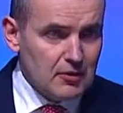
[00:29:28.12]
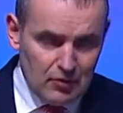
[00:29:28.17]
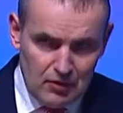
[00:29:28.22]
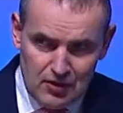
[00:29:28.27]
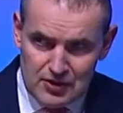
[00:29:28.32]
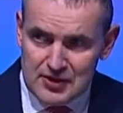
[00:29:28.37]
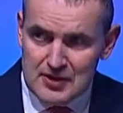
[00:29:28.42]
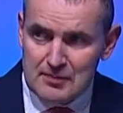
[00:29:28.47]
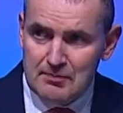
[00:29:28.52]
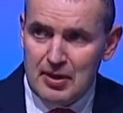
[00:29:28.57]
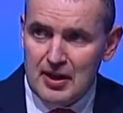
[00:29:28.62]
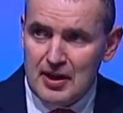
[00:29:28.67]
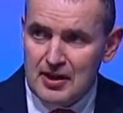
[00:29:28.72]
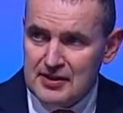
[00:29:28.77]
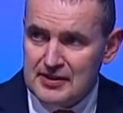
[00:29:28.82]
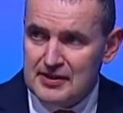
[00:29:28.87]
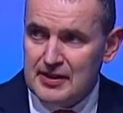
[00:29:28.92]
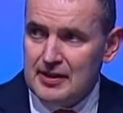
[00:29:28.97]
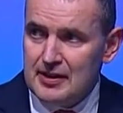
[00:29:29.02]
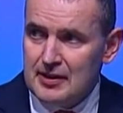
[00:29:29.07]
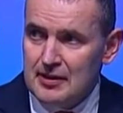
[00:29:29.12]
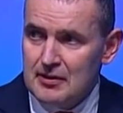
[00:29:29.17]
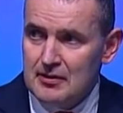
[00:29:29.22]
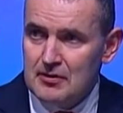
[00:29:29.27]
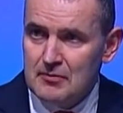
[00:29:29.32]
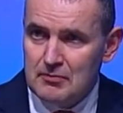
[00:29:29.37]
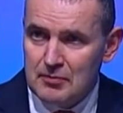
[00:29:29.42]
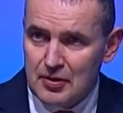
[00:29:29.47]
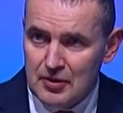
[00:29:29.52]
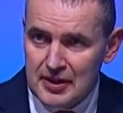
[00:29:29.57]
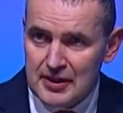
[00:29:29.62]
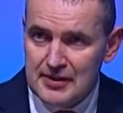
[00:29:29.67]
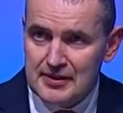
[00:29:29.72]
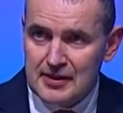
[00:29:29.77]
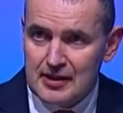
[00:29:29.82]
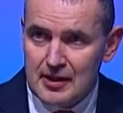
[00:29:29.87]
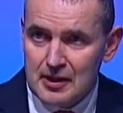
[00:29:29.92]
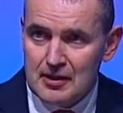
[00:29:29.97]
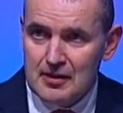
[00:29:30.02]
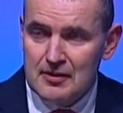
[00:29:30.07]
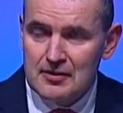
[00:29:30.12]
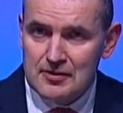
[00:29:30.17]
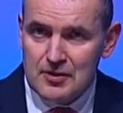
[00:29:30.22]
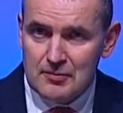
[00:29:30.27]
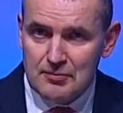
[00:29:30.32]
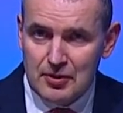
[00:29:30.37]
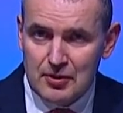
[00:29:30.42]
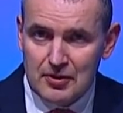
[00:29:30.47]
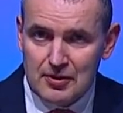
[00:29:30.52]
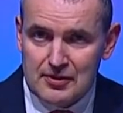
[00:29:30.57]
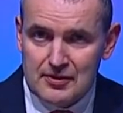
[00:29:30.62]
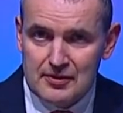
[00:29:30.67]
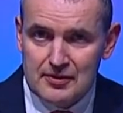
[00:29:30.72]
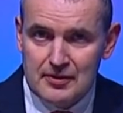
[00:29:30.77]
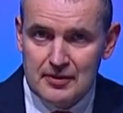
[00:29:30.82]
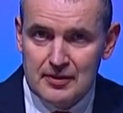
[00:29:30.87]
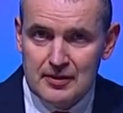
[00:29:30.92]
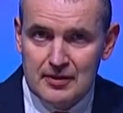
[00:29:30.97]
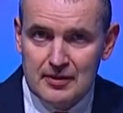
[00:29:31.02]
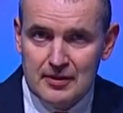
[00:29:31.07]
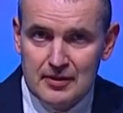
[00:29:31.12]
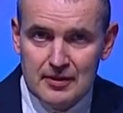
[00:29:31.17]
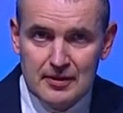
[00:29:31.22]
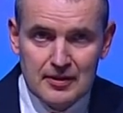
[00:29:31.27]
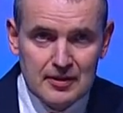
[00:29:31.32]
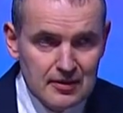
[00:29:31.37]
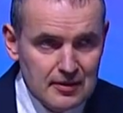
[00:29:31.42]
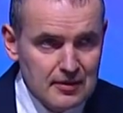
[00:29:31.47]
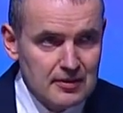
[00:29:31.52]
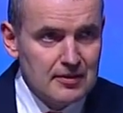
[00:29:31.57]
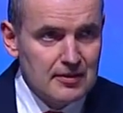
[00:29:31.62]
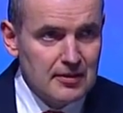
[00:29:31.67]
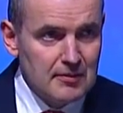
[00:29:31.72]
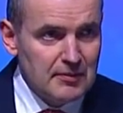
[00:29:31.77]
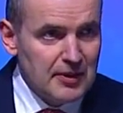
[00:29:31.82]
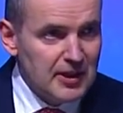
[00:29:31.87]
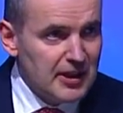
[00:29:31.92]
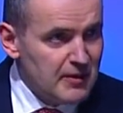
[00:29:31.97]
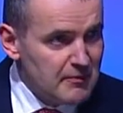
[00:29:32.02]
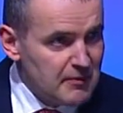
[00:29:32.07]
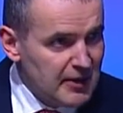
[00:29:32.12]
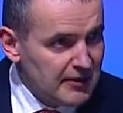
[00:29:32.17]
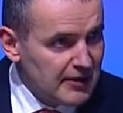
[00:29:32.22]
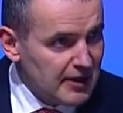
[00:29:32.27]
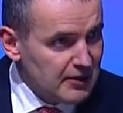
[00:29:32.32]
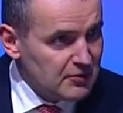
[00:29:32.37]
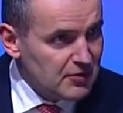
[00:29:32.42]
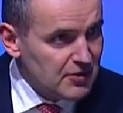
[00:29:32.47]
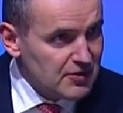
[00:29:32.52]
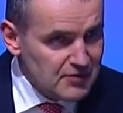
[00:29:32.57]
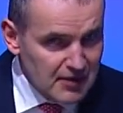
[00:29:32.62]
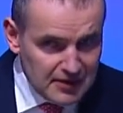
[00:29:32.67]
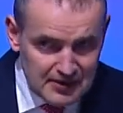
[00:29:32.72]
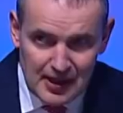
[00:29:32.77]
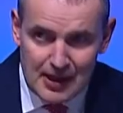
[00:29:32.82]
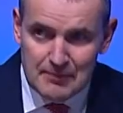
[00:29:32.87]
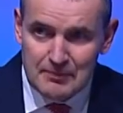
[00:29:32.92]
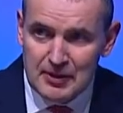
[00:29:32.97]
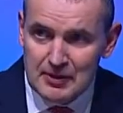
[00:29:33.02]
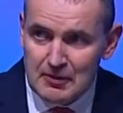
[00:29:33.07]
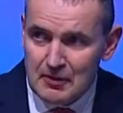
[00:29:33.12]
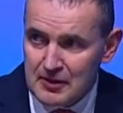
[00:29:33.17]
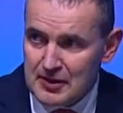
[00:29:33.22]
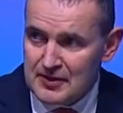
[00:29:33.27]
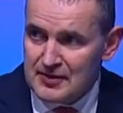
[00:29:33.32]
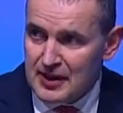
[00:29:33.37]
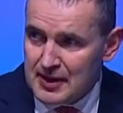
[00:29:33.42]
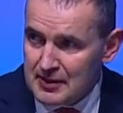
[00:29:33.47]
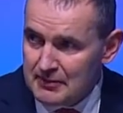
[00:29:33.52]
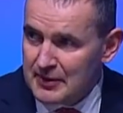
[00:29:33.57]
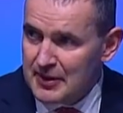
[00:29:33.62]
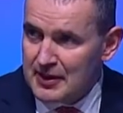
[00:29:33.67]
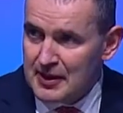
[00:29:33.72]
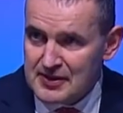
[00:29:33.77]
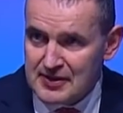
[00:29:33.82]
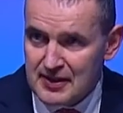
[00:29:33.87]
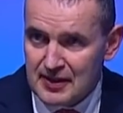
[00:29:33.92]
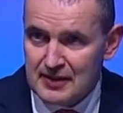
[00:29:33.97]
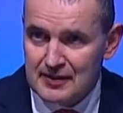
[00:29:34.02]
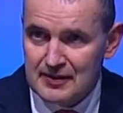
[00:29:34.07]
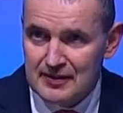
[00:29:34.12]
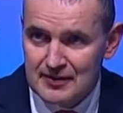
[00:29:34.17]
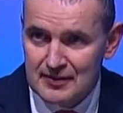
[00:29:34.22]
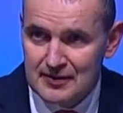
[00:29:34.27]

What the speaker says: cross-party political support. And believe me, that does not happen all the time in Iceland.